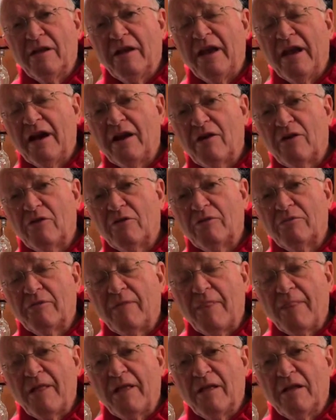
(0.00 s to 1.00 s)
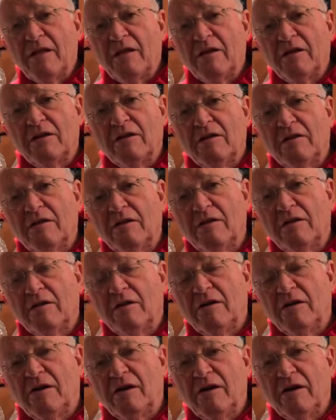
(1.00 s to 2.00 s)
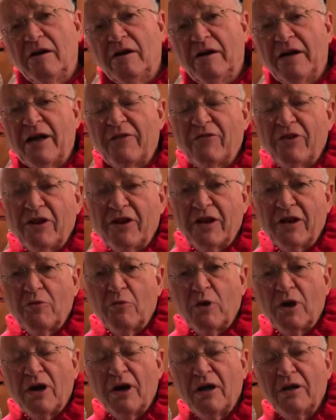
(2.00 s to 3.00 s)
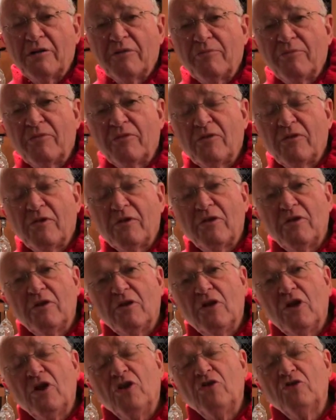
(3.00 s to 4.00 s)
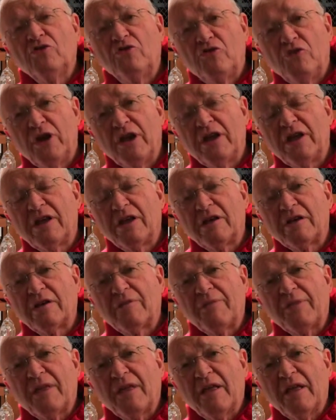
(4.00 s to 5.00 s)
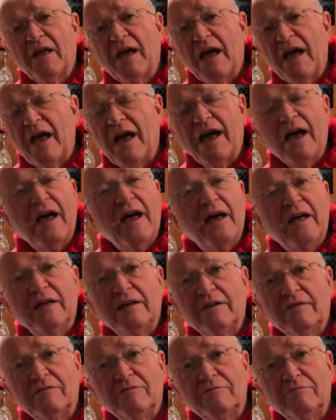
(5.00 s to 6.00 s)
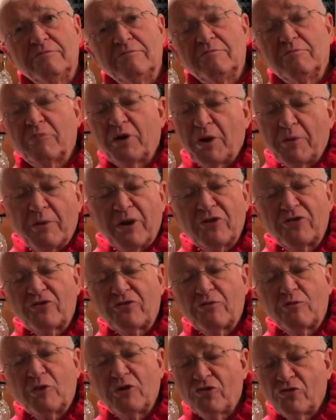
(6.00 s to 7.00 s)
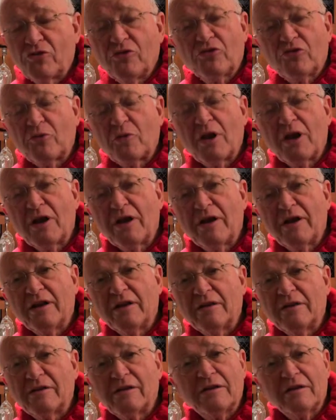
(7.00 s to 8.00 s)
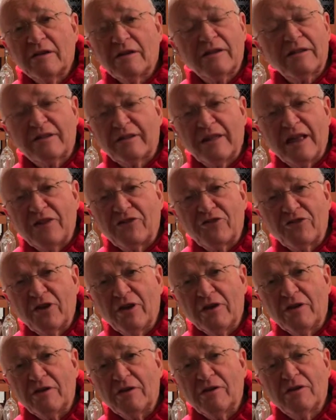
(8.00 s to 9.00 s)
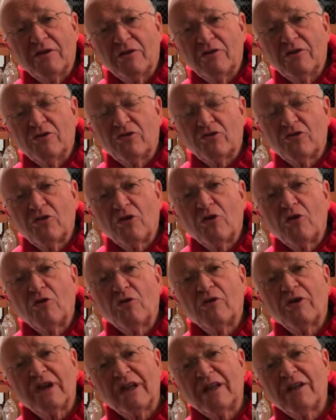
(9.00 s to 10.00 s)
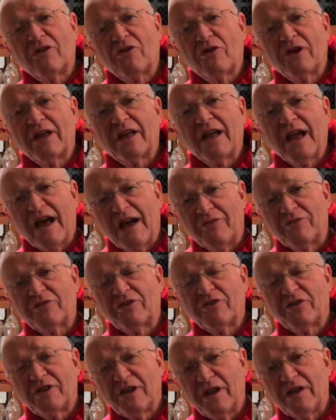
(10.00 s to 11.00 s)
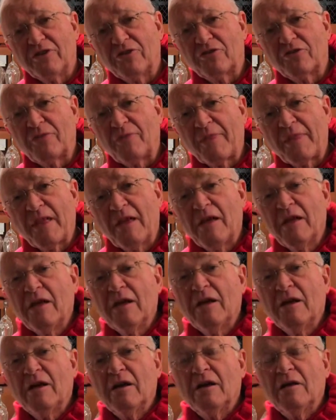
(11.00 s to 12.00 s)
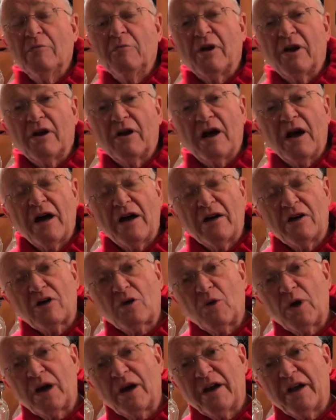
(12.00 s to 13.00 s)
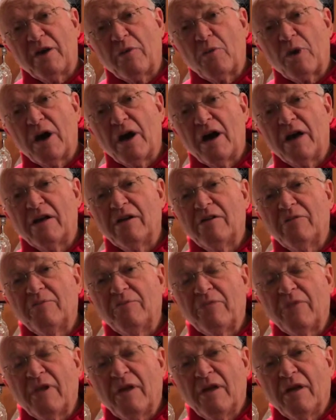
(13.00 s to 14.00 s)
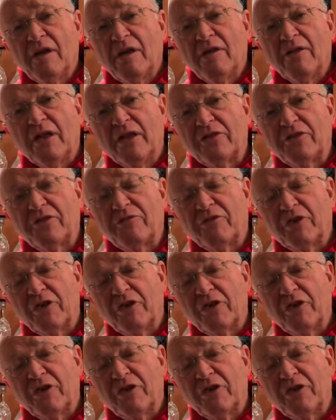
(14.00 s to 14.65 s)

Now, an everyday wine, you drink it, and pretty much once you've swallowed it, that's it. There's no lingering aftertaste. But a higher quality wine that the